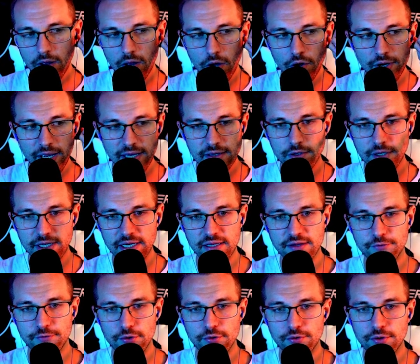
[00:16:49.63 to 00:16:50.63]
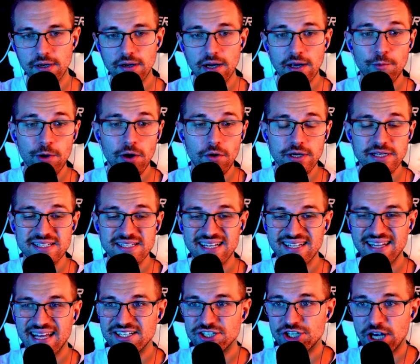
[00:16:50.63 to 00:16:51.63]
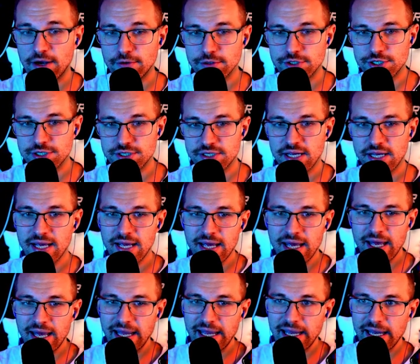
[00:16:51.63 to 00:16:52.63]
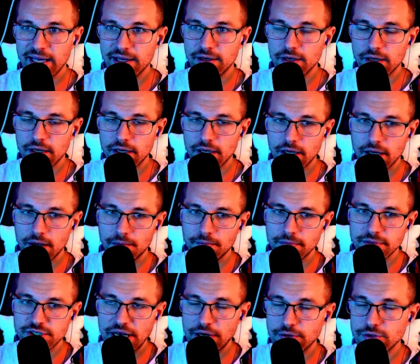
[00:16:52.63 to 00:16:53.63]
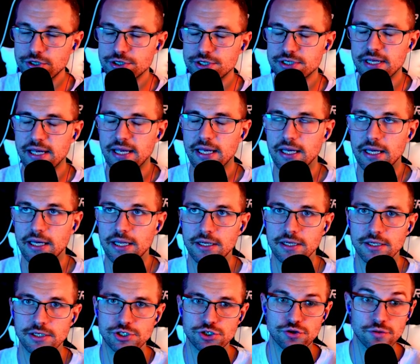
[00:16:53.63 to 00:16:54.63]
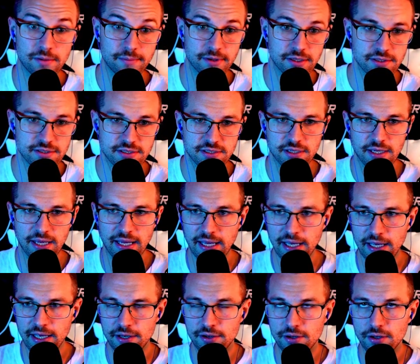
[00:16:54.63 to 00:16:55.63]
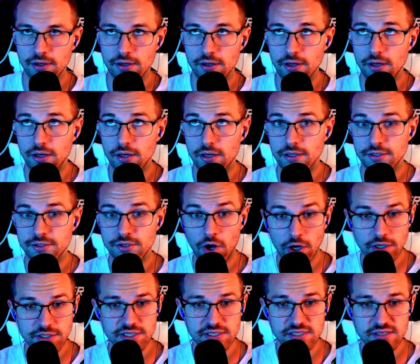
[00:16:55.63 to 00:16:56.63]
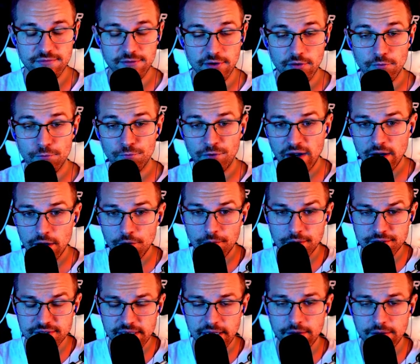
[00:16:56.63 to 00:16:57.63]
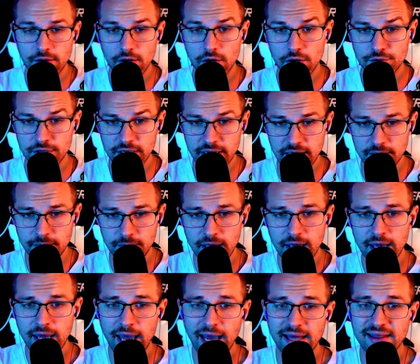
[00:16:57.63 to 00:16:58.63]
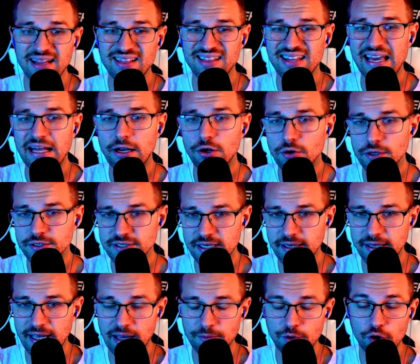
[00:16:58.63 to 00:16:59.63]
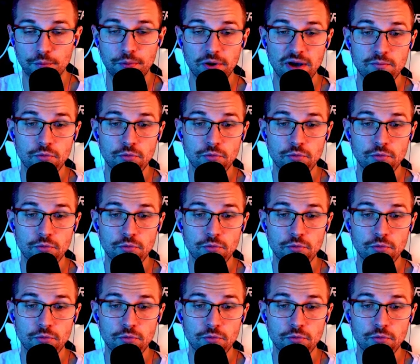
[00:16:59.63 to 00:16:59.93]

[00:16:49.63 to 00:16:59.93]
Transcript: Okay, looking at the vertical here, we already said that Challengers and Sharimans and Noxus fit very well together early game. And then later on to the game, you'll play